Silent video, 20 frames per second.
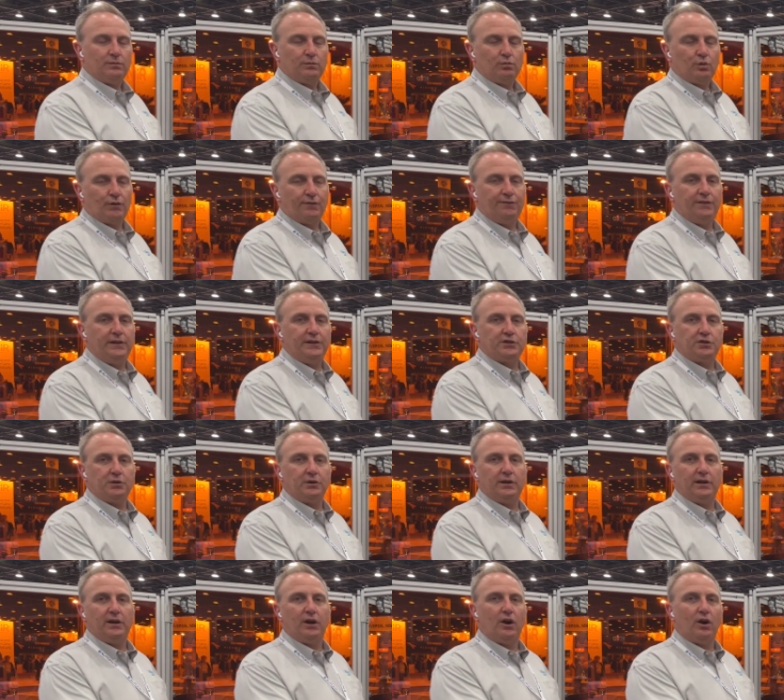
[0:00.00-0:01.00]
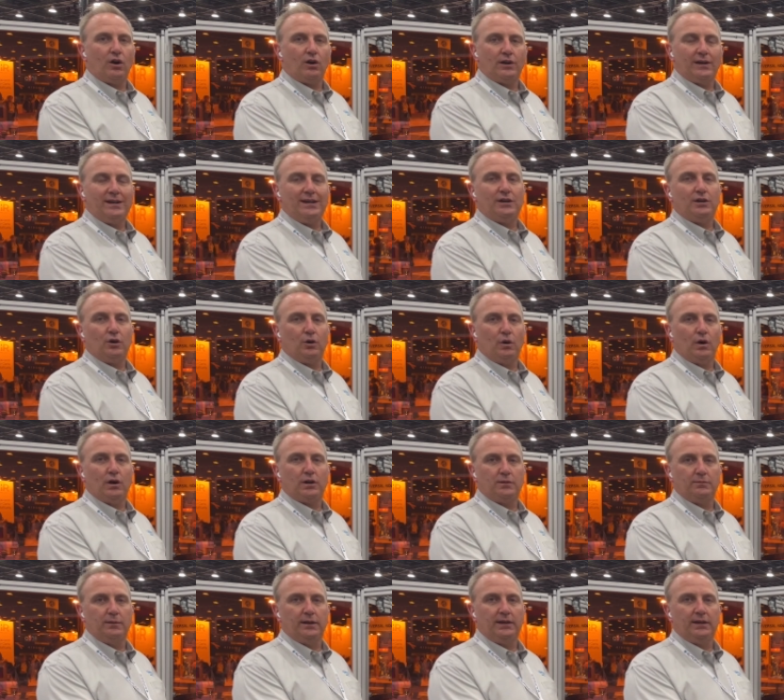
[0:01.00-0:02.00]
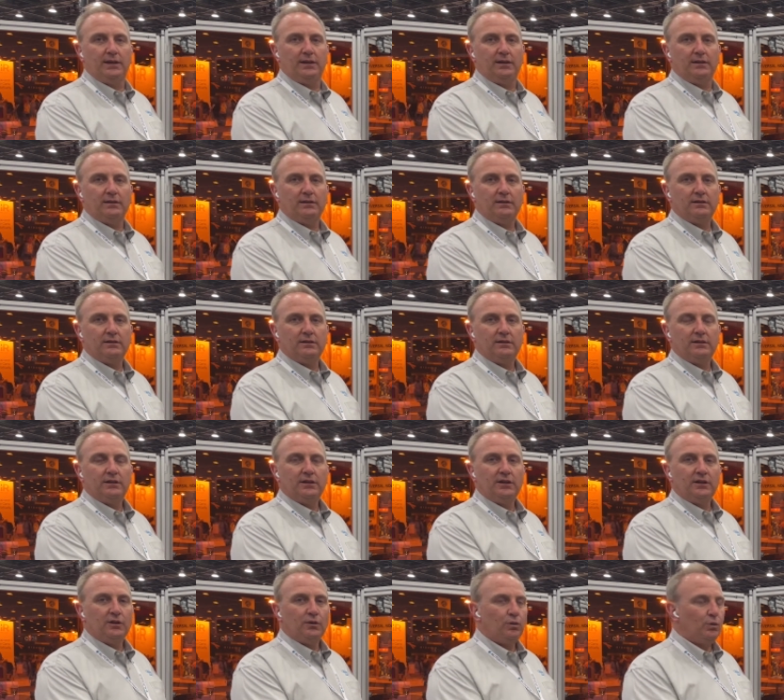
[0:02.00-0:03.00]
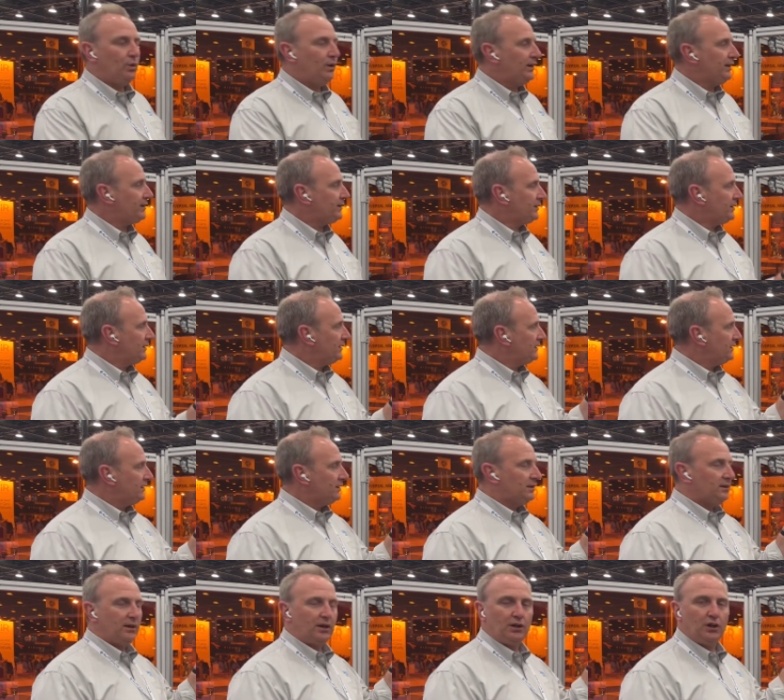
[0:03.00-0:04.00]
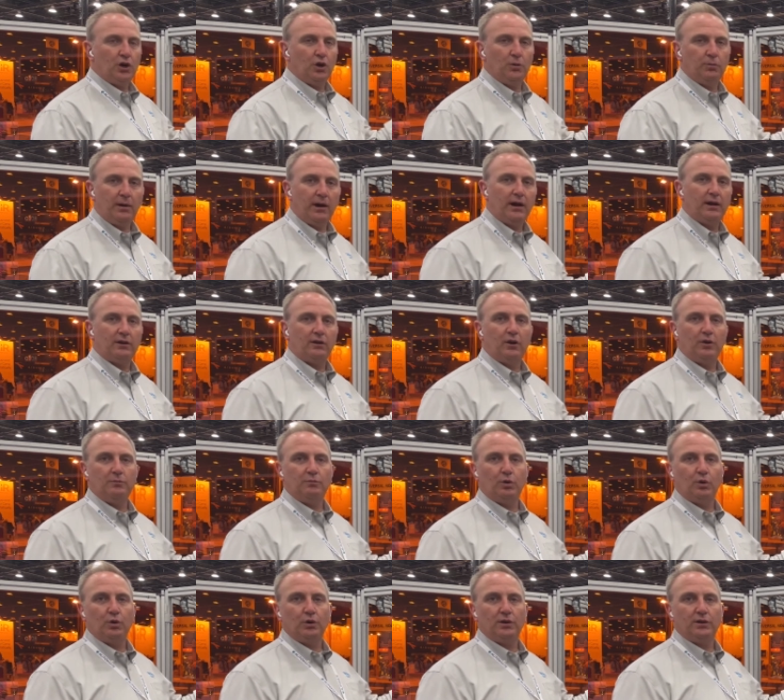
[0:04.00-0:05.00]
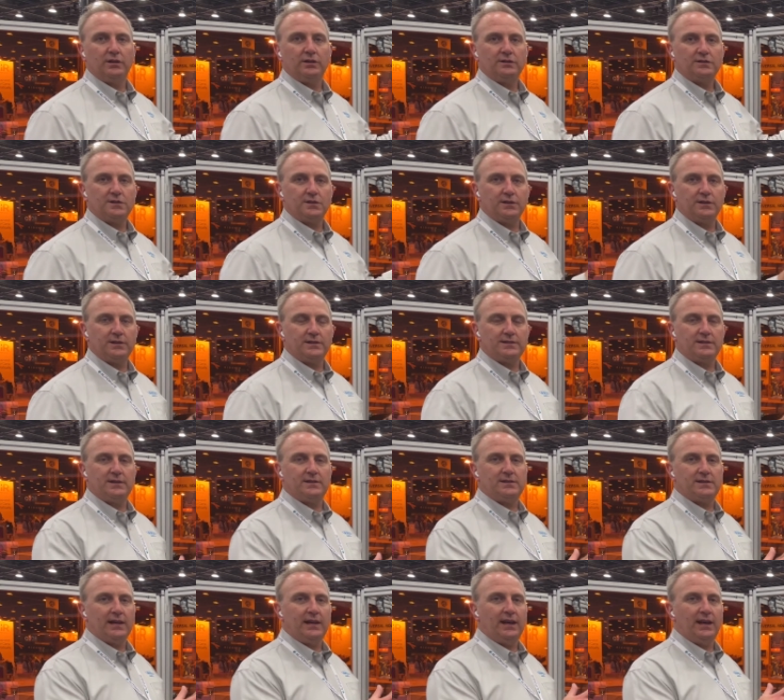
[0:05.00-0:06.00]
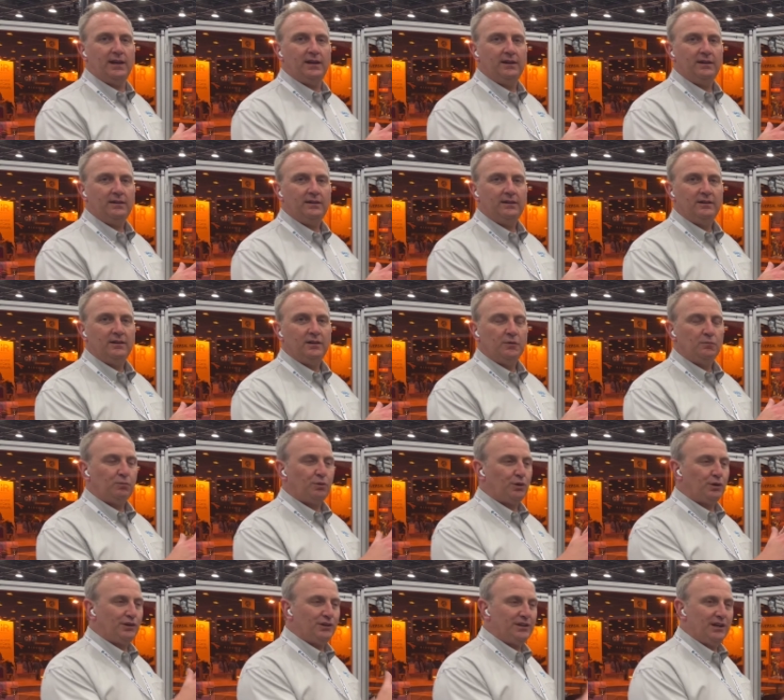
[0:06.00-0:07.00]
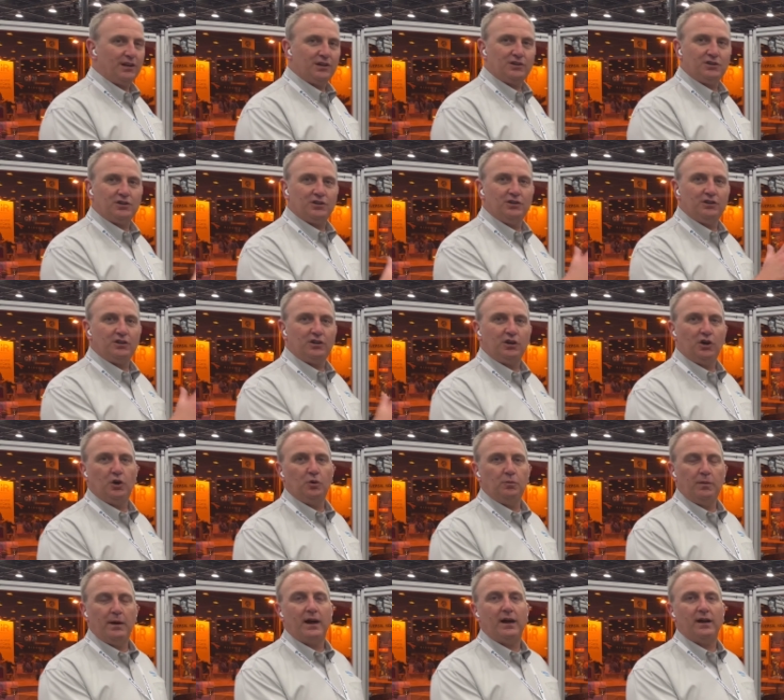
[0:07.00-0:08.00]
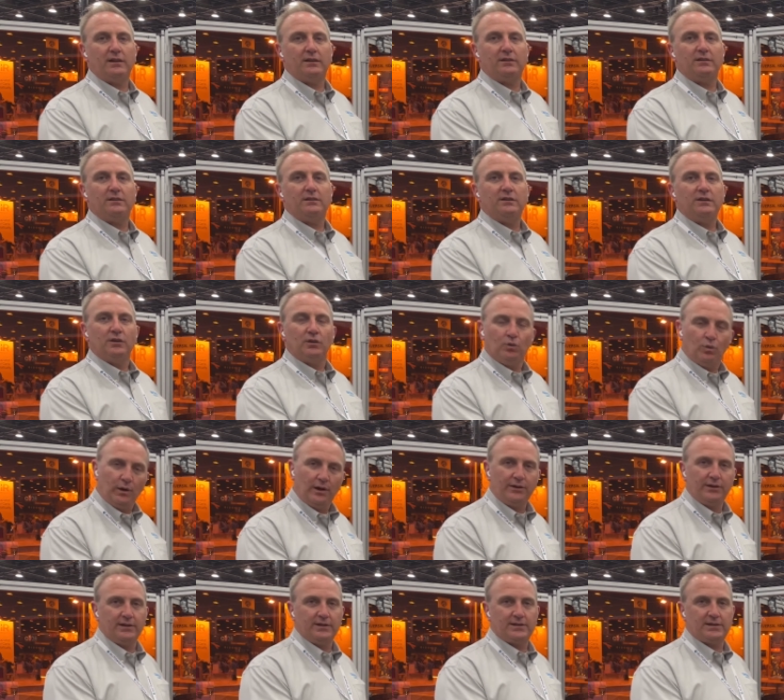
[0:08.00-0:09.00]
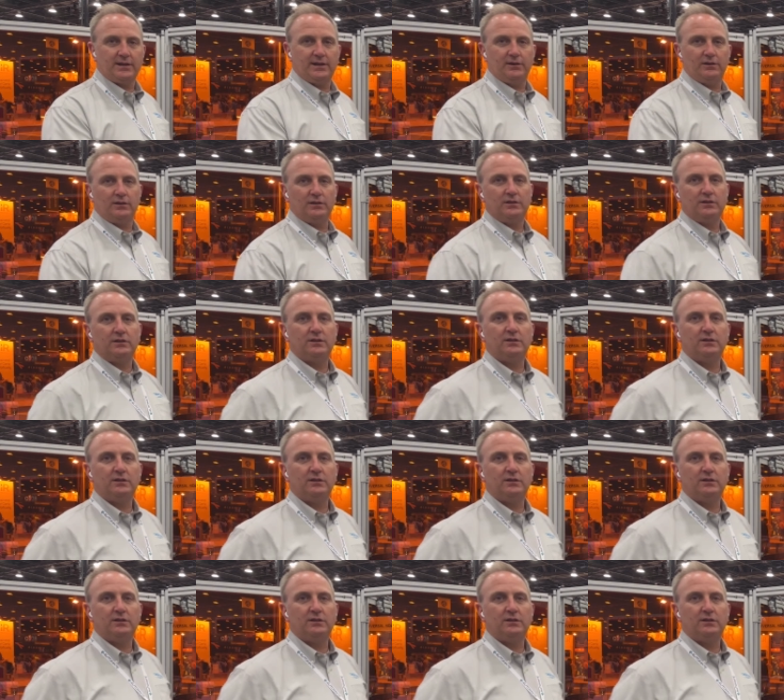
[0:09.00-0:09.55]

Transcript: We're featuring our EcoArc Mini with a cobot on board. So this is a production cobot welding cell.